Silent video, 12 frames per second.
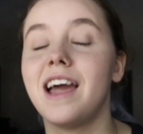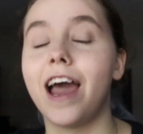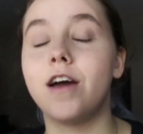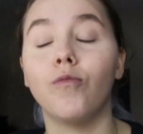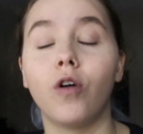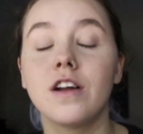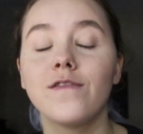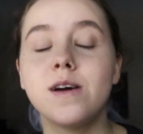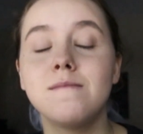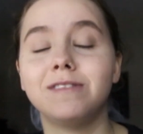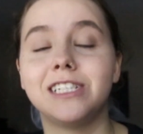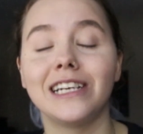and one of
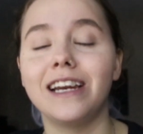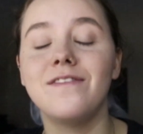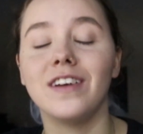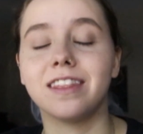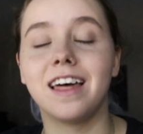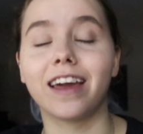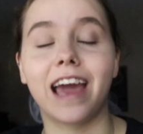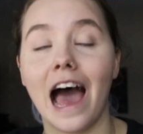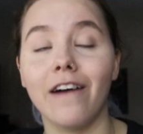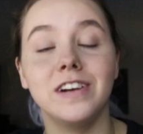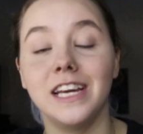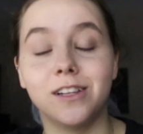them didn't even like
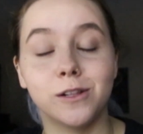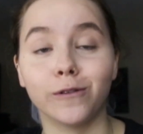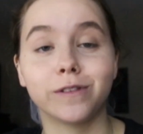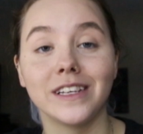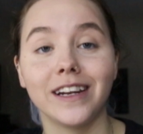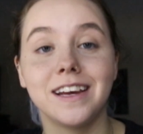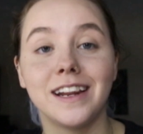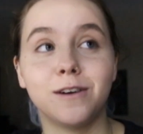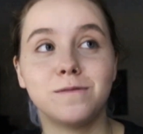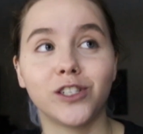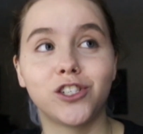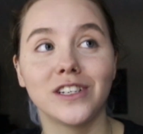have any clothes in it.
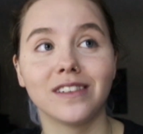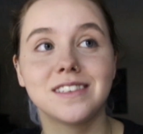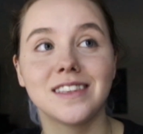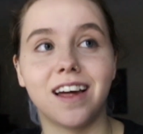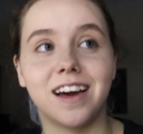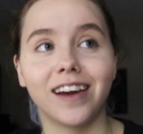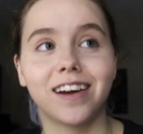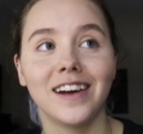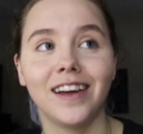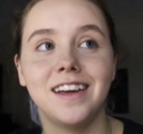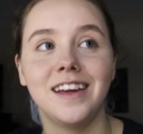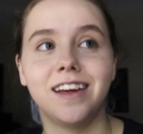It was just like
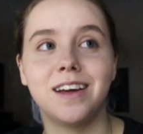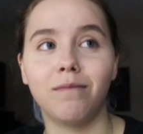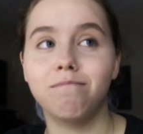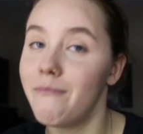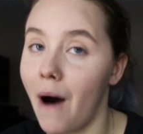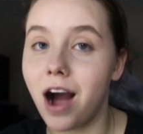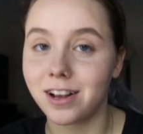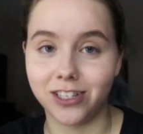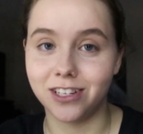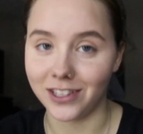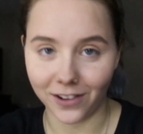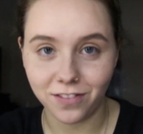
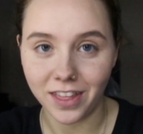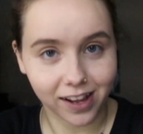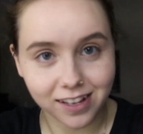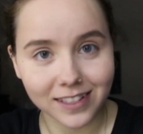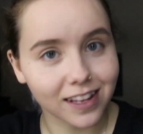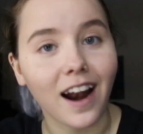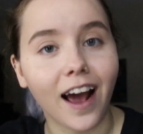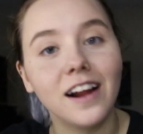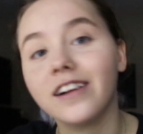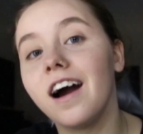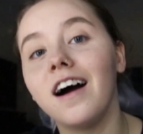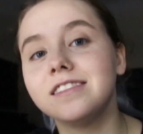boxes of things that I
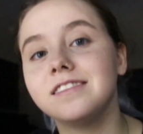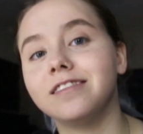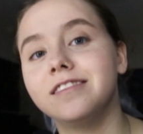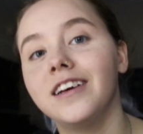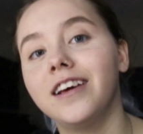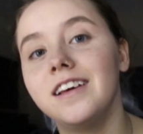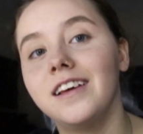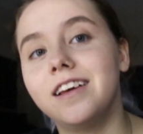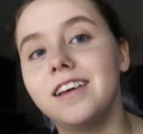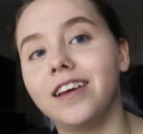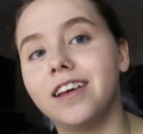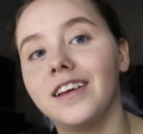had gotten.
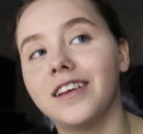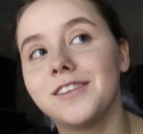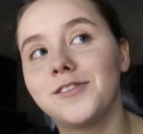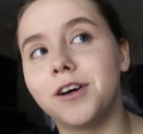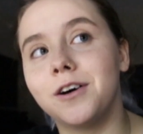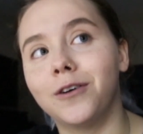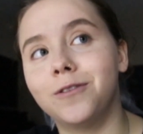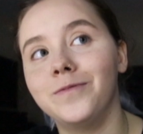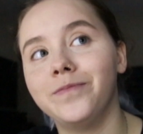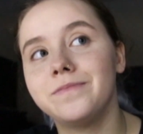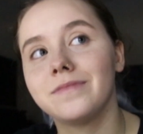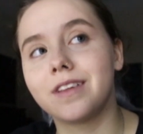
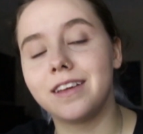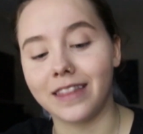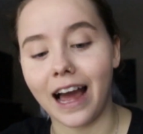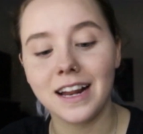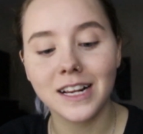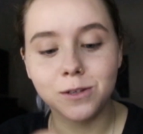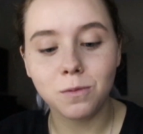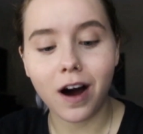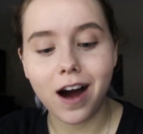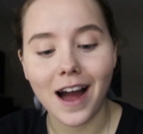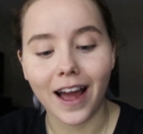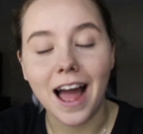So that is
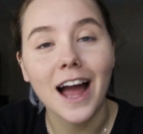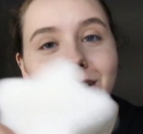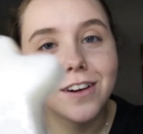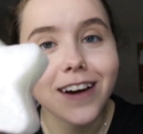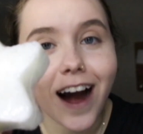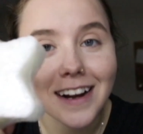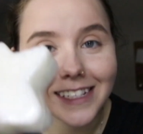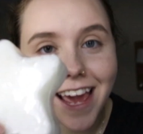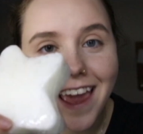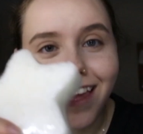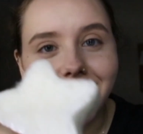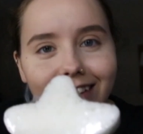why I could not
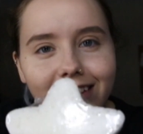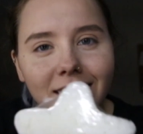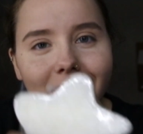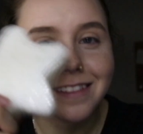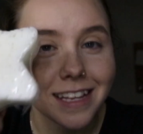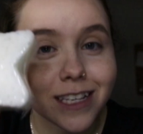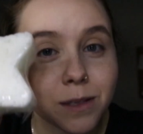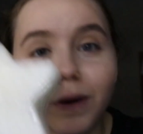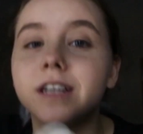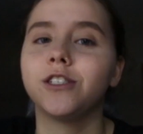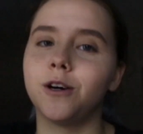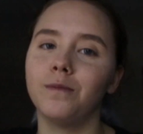take this
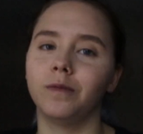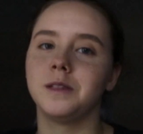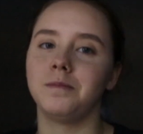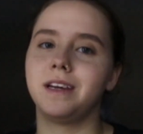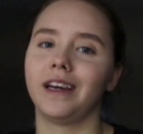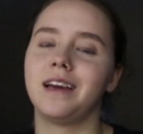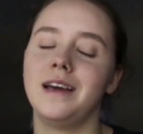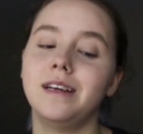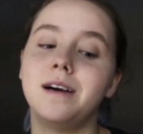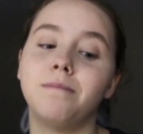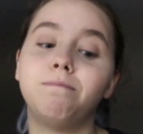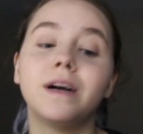sponge home with me.
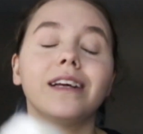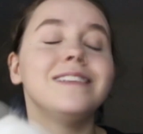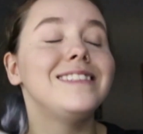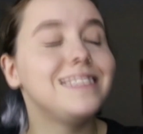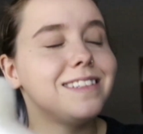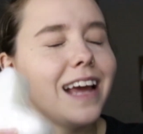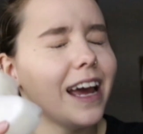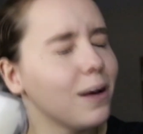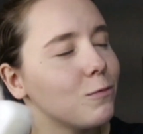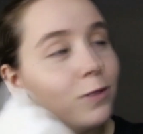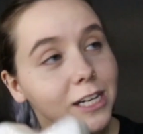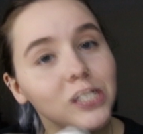But
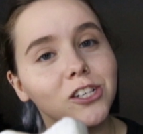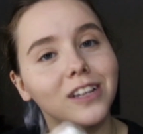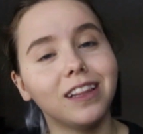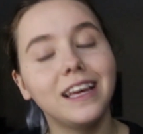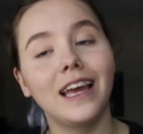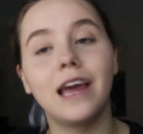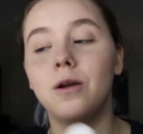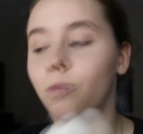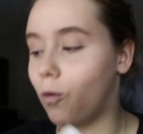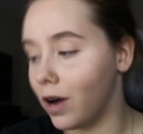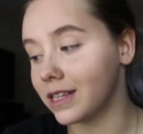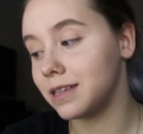originally it
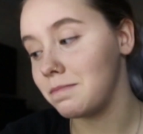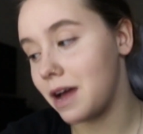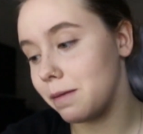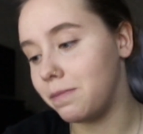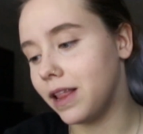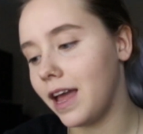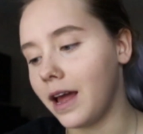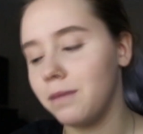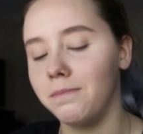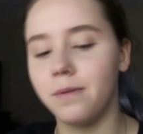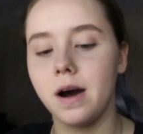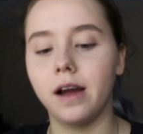was in my
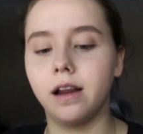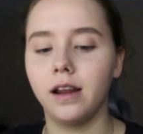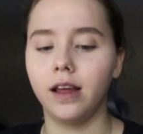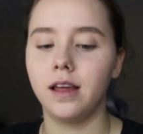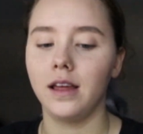plan, but